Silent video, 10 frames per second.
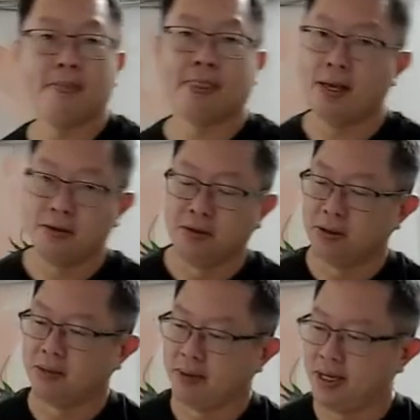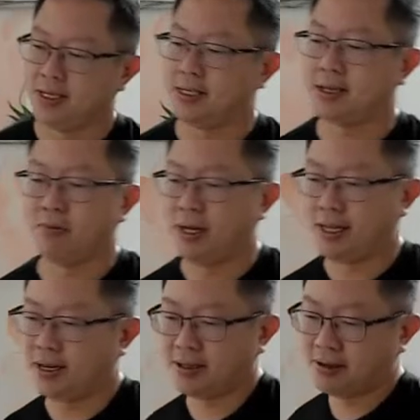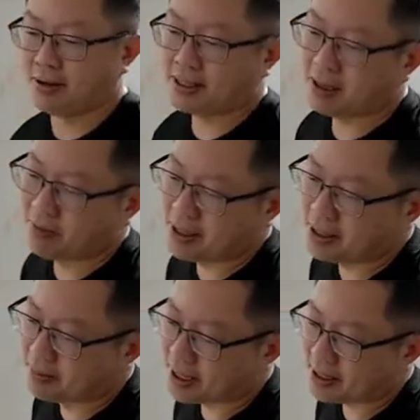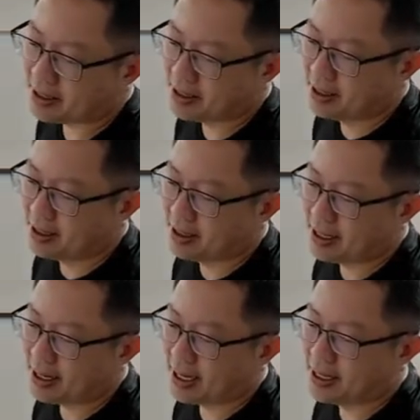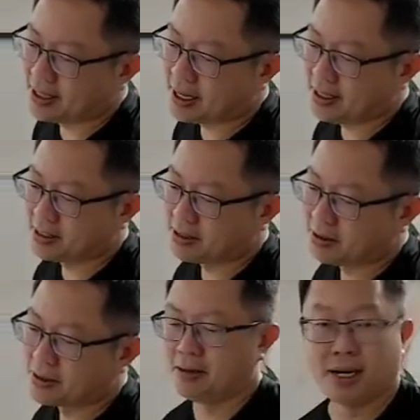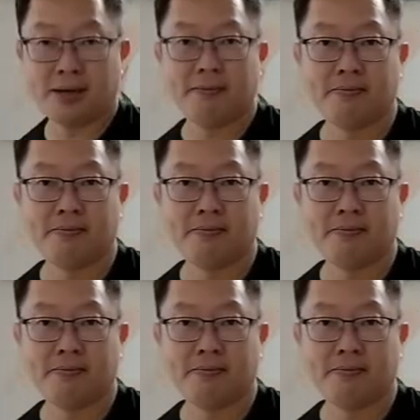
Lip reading: then you know the base is somewhere there, right, somewhere nearby. And the height is also somewhere nearby.